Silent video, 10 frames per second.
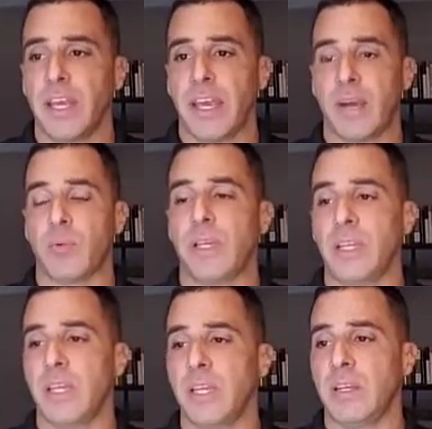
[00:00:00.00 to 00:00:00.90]
and we
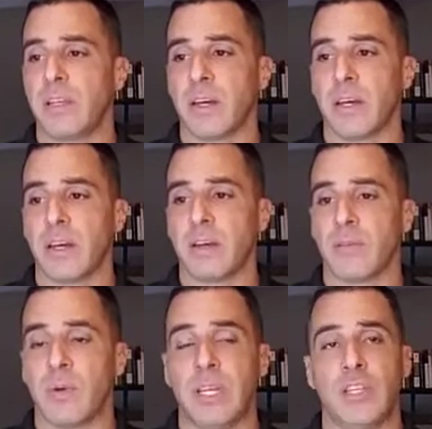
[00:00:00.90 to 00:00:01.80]
need
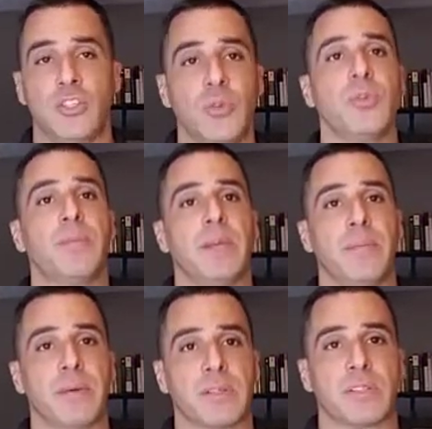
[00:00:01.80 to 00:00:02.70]
you to be
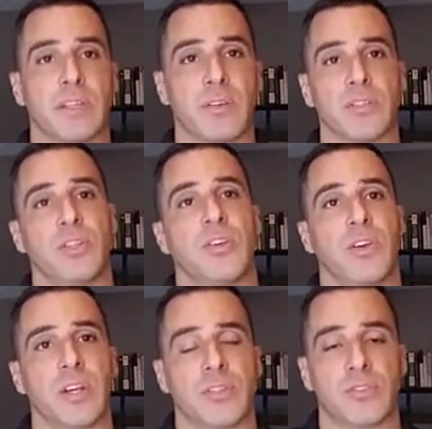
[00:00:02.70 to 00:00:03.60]
business leaders in your
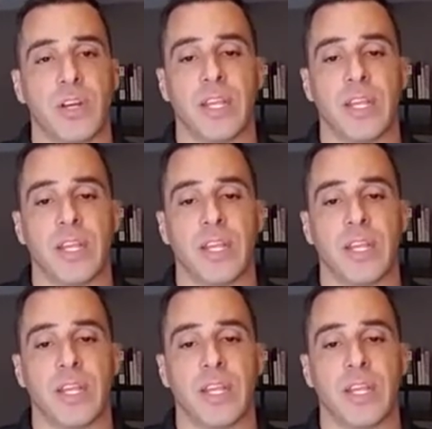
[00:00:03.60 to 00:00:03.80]
industry,